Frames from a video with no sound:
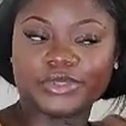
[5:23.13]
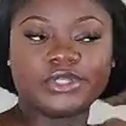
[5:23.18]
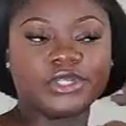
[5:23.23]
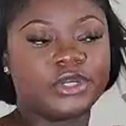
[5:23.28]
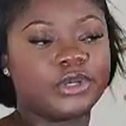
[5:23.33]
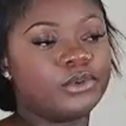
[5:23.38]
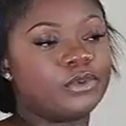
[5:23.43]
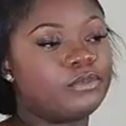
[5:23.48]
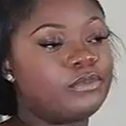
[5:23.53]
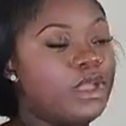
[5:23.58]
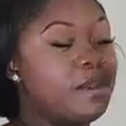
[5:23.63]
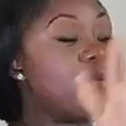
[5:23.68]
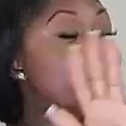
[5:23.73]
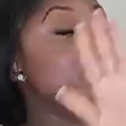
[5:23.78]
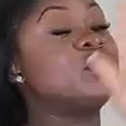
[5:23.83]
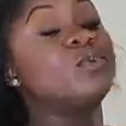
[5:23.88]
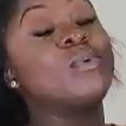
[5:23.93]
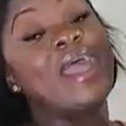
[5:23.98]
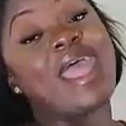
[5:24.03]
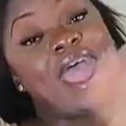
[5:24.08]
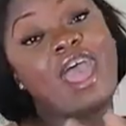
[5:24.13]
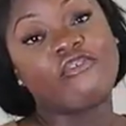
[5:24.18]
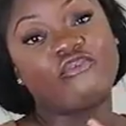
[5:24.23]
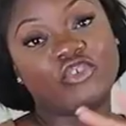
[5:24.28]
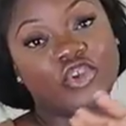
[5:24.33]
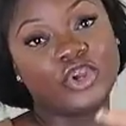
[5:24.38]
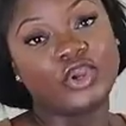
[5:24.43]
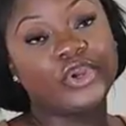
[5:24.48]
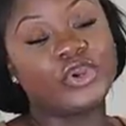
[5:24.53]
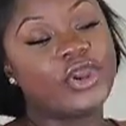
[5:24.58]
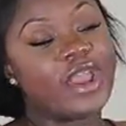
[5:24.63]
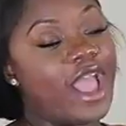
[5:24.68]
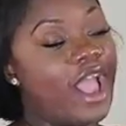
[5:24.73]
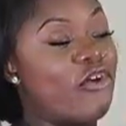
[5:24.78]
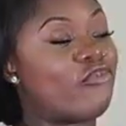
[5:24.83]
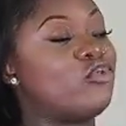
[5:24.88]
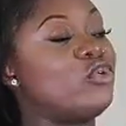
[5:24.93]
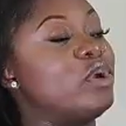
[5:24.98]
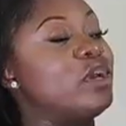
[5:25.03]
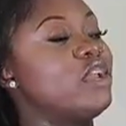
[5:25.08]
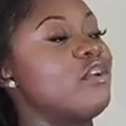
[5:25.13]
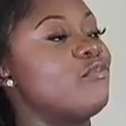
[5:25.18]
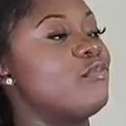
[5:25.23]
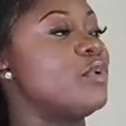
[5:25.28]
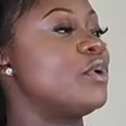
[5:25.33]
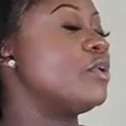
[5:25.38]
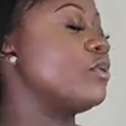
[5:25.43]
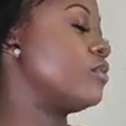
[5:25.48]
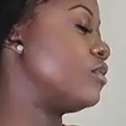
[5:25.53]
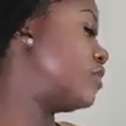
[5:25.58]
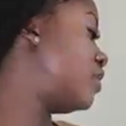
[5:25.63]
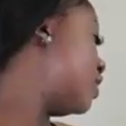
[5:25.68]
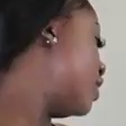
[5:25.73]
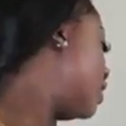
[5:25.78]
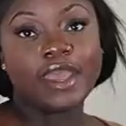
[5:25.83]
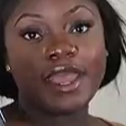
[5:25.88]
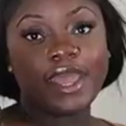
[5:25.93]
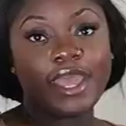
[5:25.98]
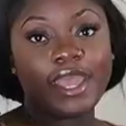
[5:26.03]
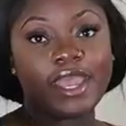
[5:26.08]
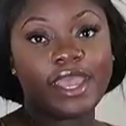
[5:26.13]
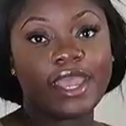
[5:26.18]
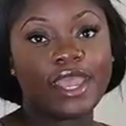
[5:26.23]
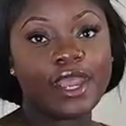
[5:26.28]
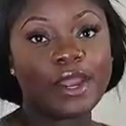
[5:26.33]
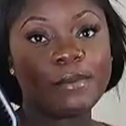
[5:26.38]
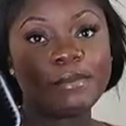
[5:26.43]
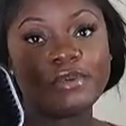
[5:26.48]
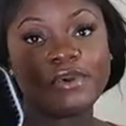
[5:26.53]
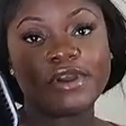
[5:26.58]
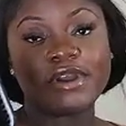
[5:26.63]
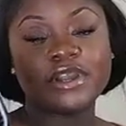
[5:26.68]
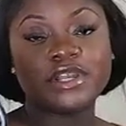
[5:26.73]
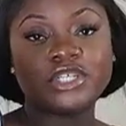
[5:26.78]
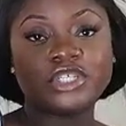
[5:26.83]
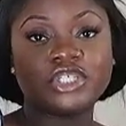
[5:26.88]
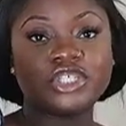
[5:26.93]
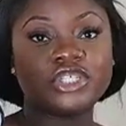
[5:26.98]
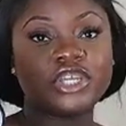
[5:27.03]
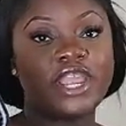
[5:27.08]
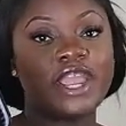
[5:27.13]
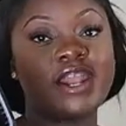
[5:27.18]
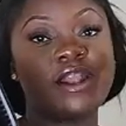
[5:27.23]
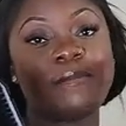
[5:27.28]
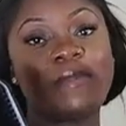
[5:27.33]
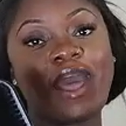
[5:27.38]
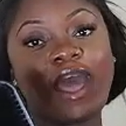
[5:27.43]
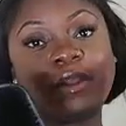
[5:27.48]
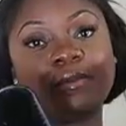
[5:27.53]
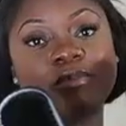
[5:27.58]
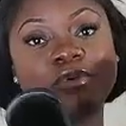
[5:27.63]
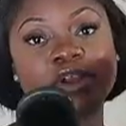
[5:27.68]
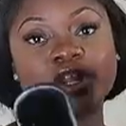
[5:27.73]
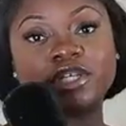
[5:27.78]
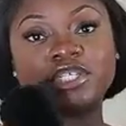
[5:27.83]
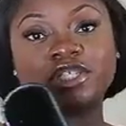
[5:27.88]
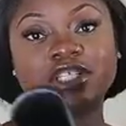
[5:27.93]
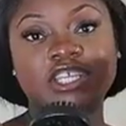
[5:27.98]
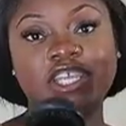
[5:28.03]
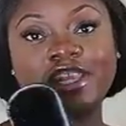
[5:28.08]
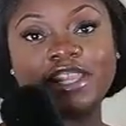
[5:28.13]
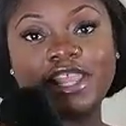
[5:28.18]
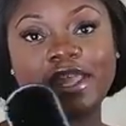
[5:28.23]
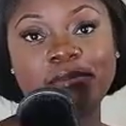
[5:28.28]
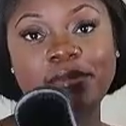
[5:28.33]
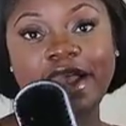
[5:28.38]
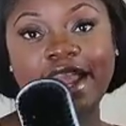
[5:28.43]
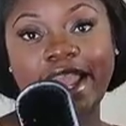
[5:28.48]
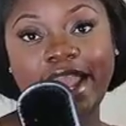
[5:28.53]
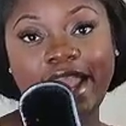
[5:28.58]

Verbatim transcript: So maybe I'll do it after, after I give birth a hairbrush and a powder brush to lay my